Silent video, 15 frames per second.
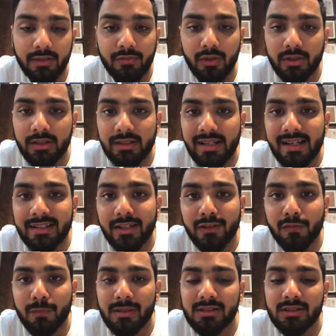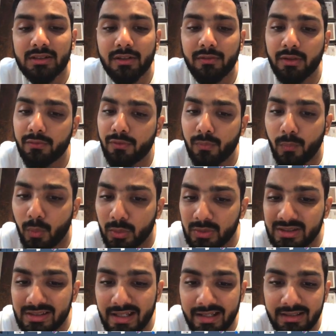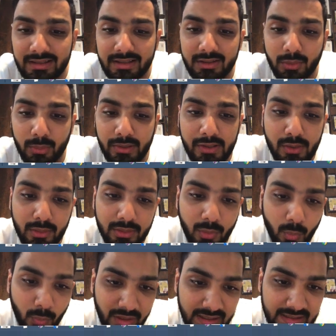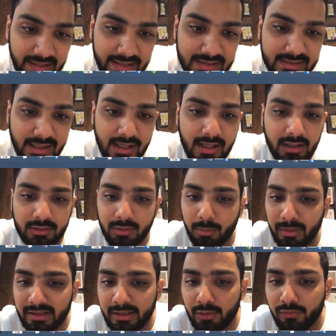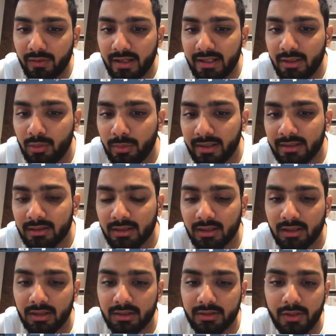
if you're in that kind of business even if you want to send it only on the weekdays so monday to friday you can uh,